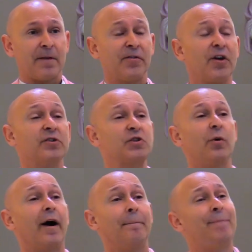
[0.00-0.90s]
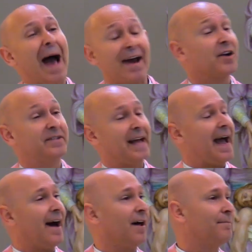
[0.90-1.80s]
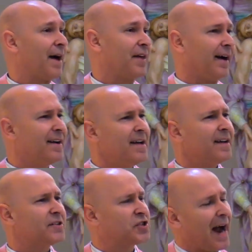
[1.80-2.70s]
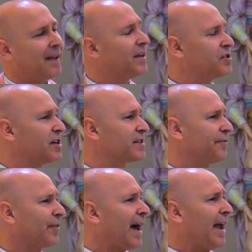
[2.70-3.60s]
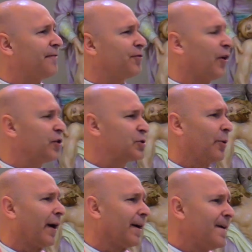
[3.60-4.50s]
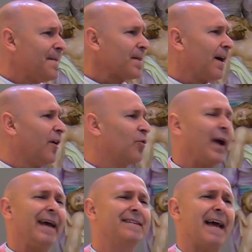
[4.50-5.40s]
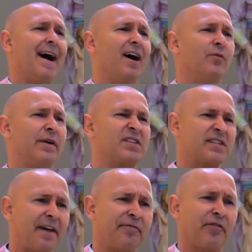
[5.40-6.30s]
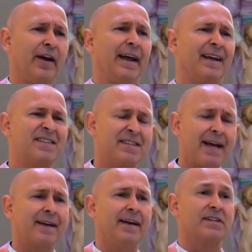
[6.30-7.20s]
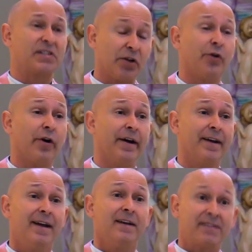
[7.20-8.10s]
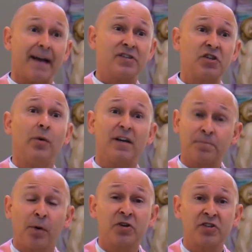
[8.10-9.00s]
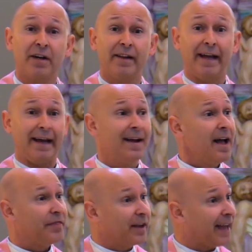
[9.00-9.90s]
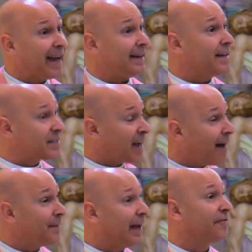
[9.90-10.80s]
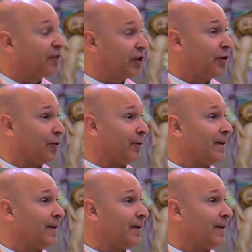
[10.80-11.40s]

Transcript: For those who are battered down by the challenges of life, for those who are weighed down with suffering and sickness, the Lord says to us personally, the light is coming for you.